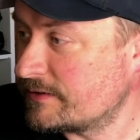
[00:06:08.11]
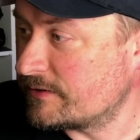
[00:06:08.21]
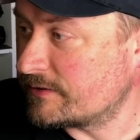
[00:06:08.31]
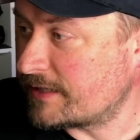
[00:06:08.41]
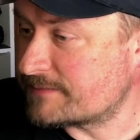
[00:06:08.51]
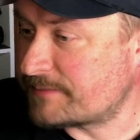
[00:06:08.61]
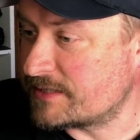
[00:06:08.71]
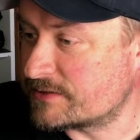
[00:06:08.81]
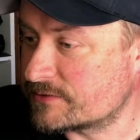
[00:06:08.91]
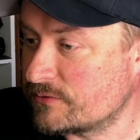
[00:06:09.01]
You're on the last
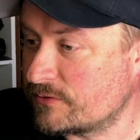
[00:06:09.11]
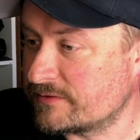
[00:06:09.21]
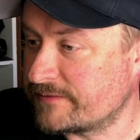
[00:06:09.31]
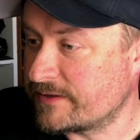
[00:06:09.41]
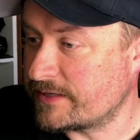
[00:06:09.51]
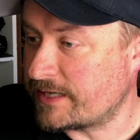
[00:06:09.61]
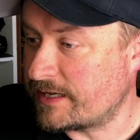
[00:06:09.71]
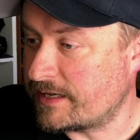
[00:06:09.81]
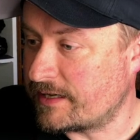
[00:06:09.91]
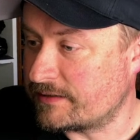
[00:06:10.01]
page, scroll to the very
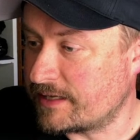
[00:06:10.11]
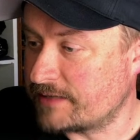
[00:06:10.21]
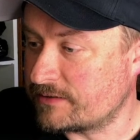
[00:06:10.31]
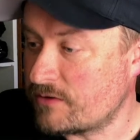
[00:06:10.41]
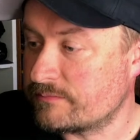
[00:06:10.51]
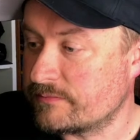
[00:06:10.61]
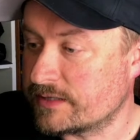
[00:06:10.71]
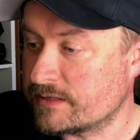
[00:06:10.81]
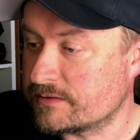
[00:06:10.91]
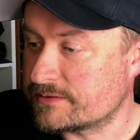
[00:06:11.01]
end, and oh,
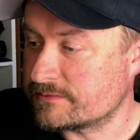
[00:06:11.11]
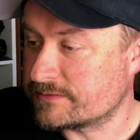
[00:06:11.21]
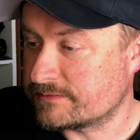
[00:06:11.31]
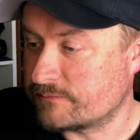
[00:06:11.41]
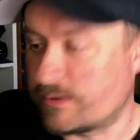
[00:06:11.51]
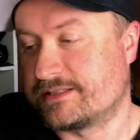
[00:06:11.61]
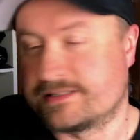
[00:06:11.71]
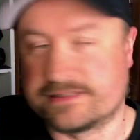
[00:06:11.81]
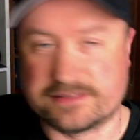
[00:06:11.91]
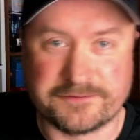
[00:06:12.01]
there's, well, this
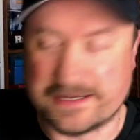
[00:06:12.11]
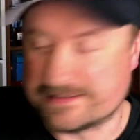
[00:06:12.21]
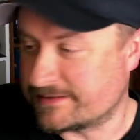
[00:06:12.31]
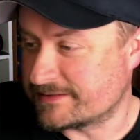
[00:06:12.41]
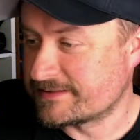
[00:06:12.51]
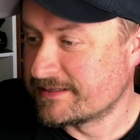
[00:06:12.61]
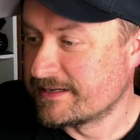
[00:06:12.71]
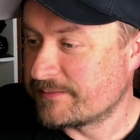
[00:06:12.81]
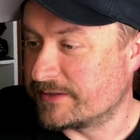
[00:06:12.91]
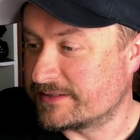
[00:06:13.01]
is his finds list,
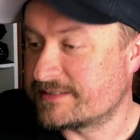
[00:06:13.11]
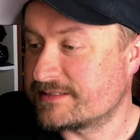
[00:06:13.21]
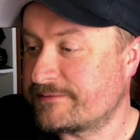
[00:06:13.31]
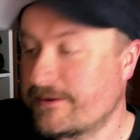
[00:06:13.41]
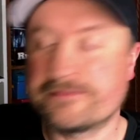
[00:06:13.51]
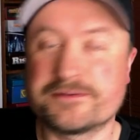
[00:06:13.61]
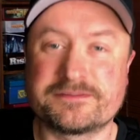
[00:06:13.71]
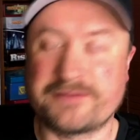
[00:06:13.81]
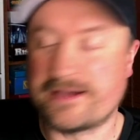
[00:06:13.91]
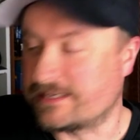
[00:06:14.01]
but this is his very first
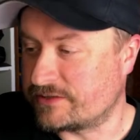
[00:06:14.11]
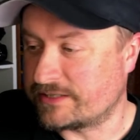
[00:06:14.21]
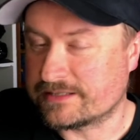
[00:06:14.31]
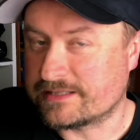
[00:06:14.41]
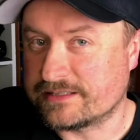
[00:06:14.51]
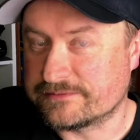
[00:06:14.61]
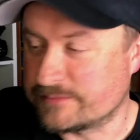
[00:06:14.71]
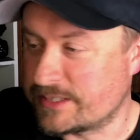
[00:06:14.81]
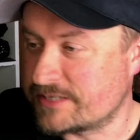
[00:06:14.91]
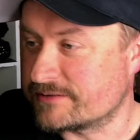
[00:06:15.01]
find, and you can get that
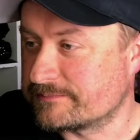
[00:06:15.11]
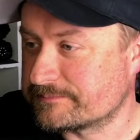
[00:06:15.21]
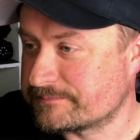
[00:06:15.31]
information.